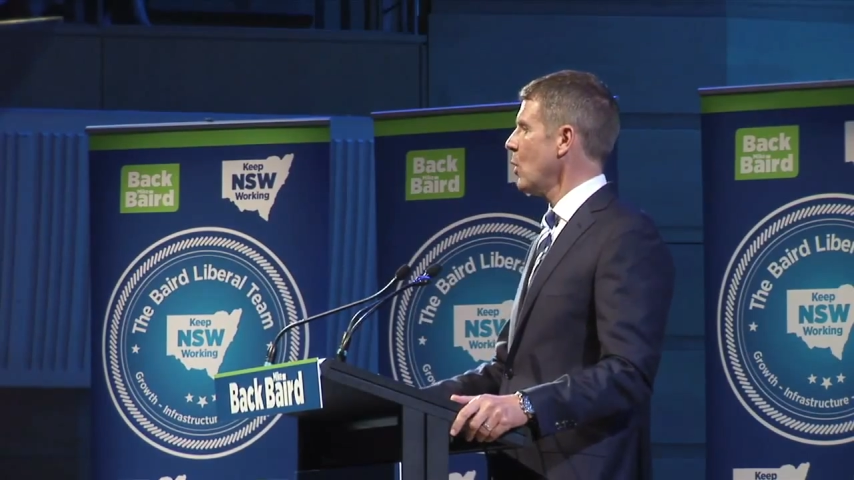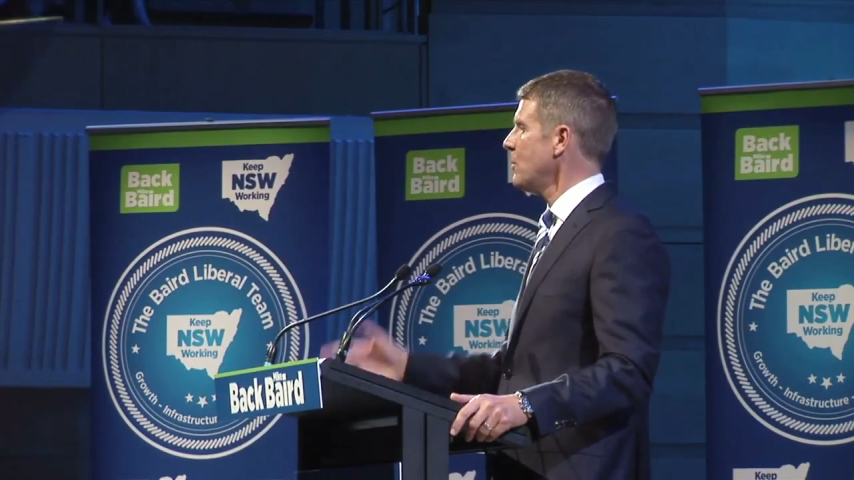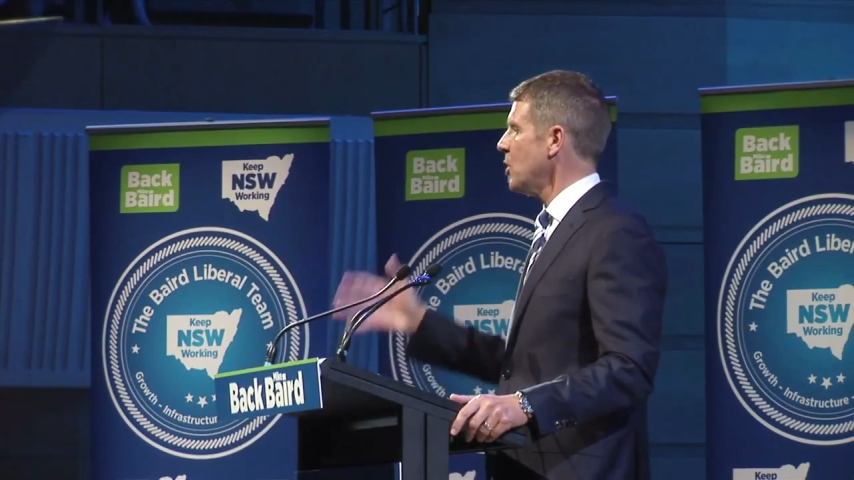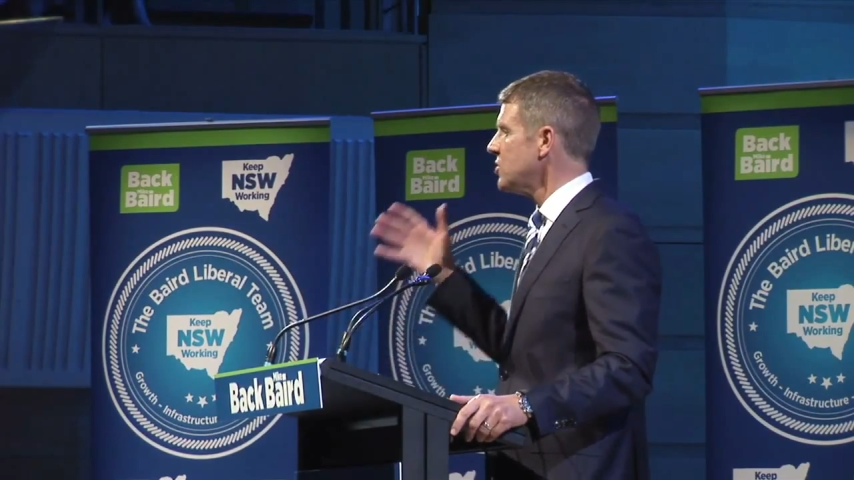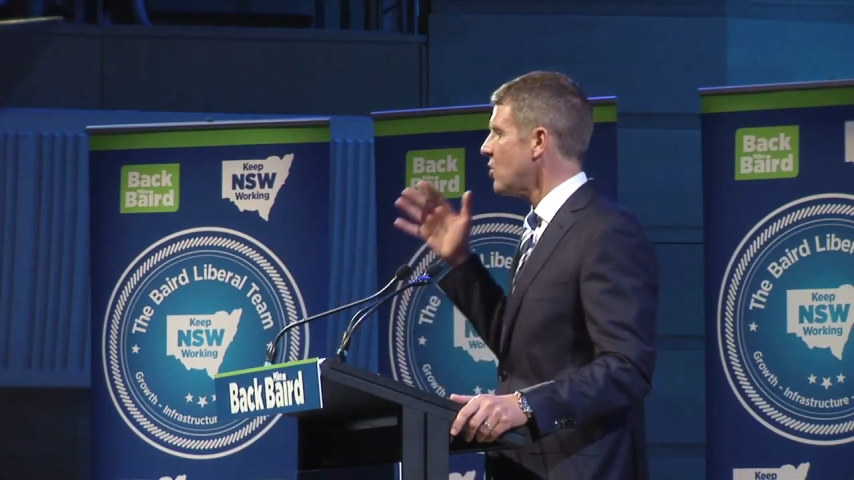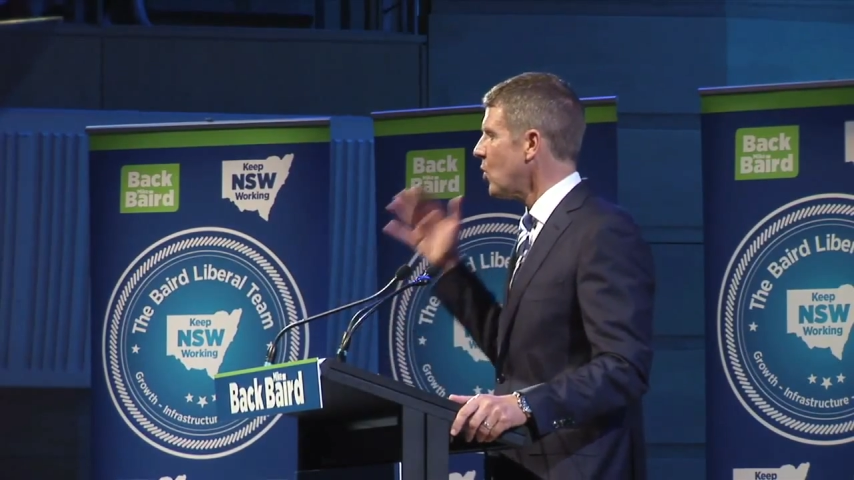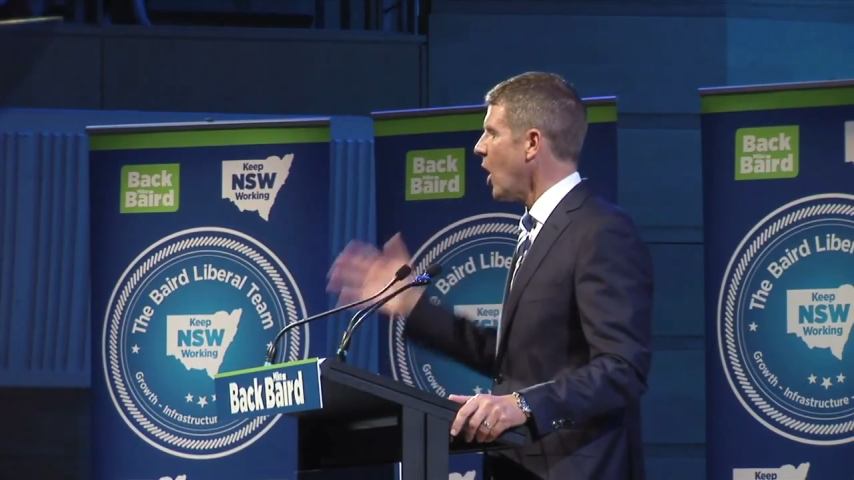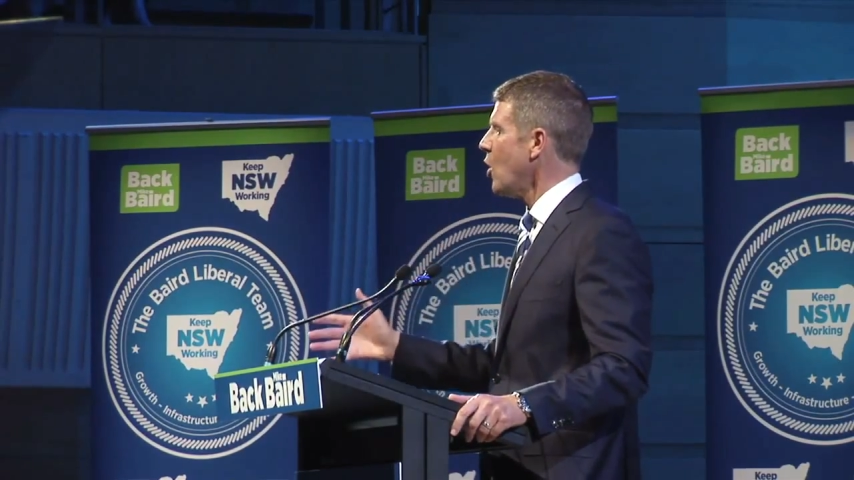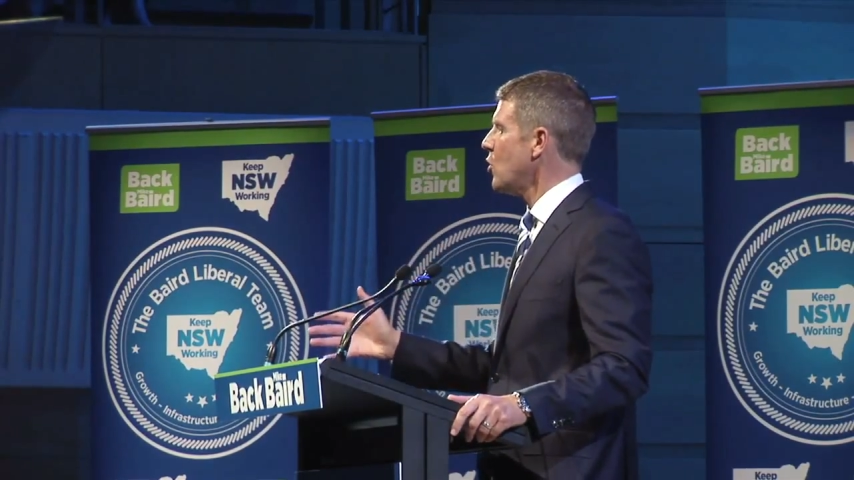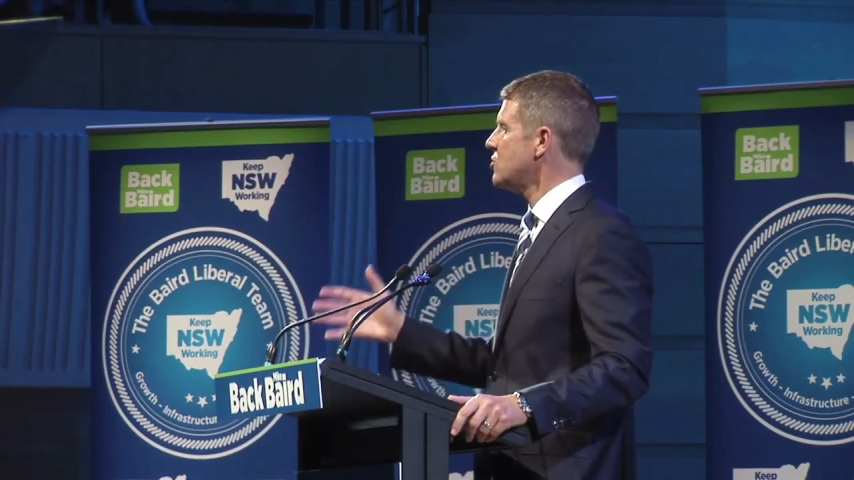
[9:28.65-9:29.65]
We will build the
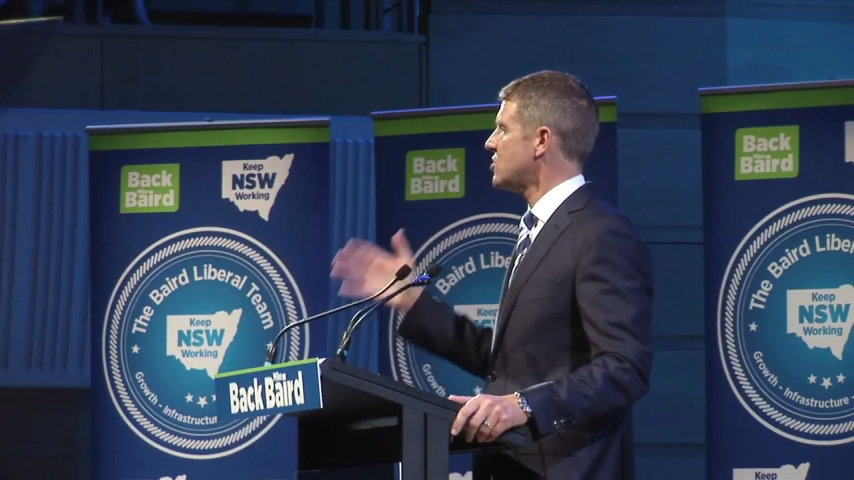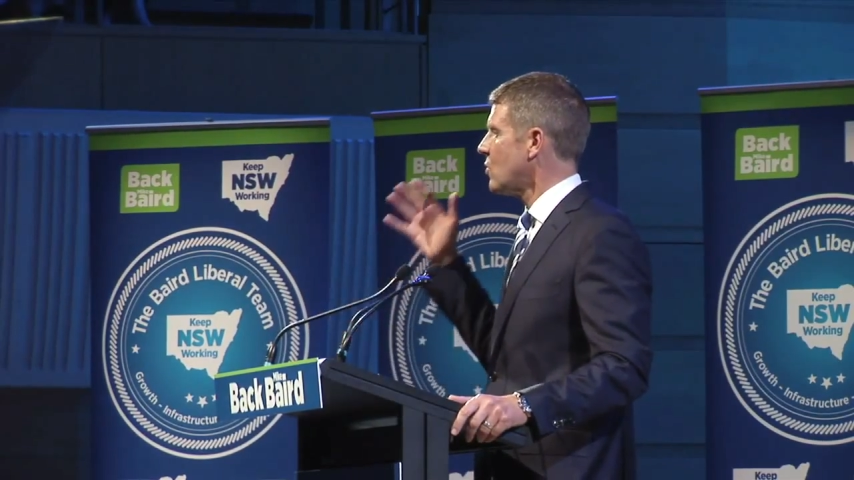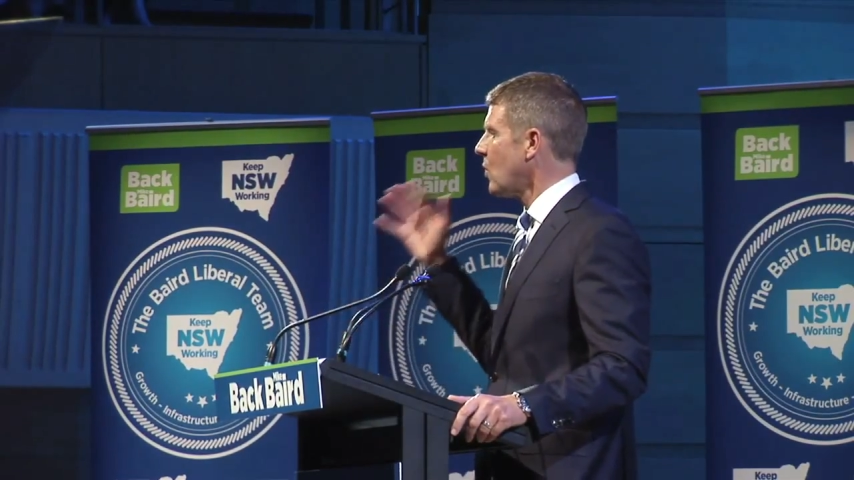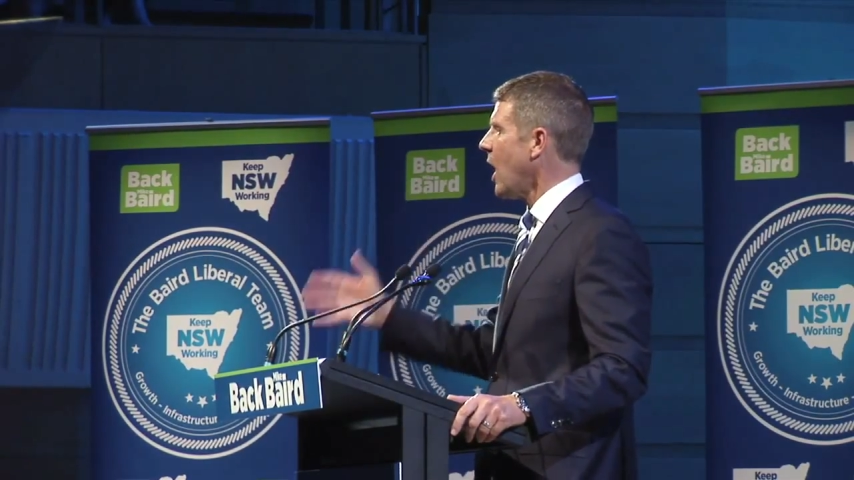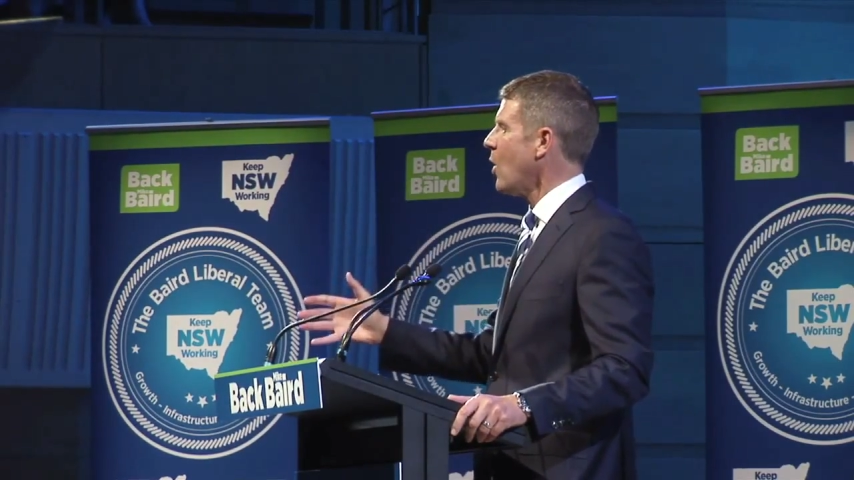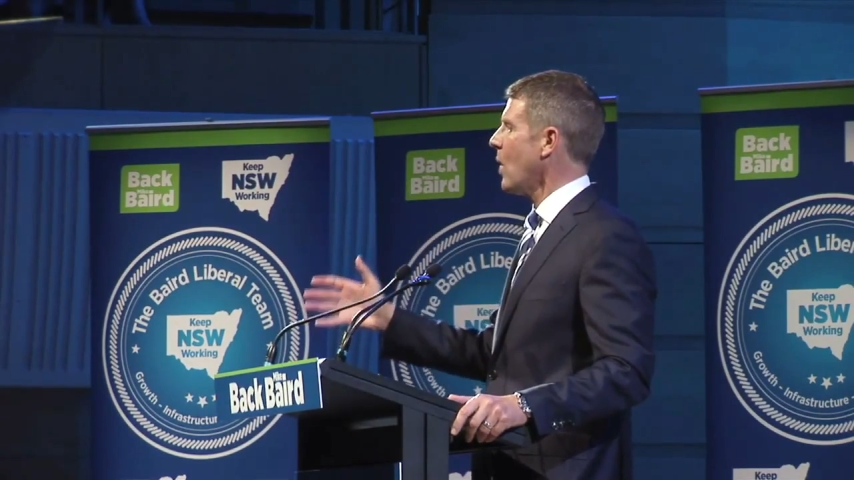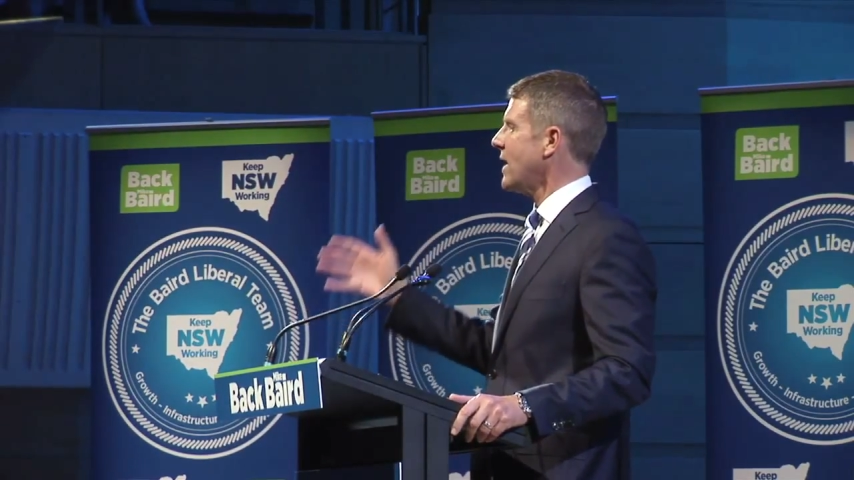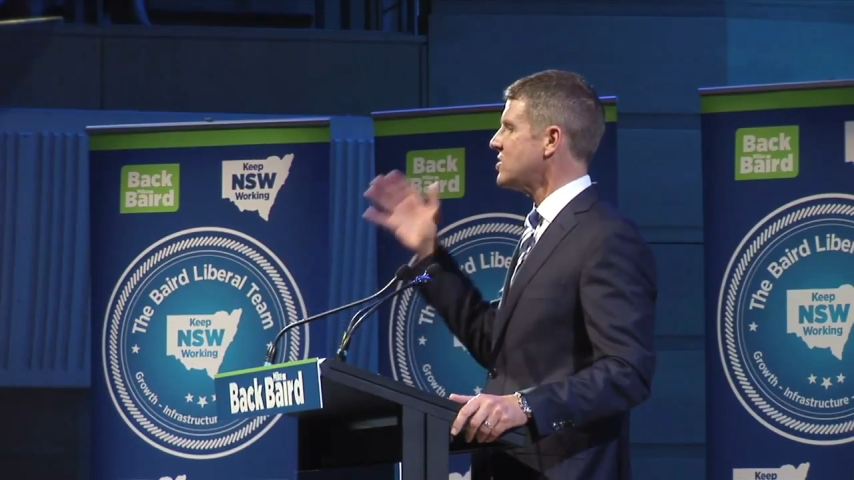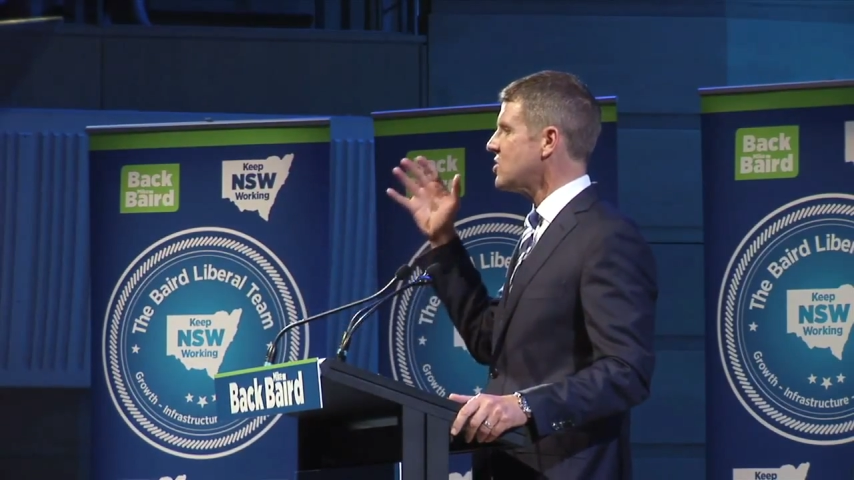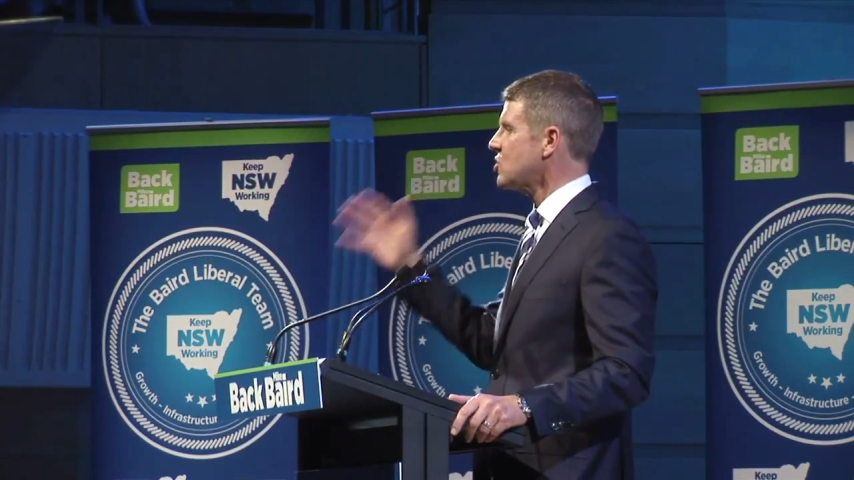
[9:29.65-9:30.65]
roads, the railways,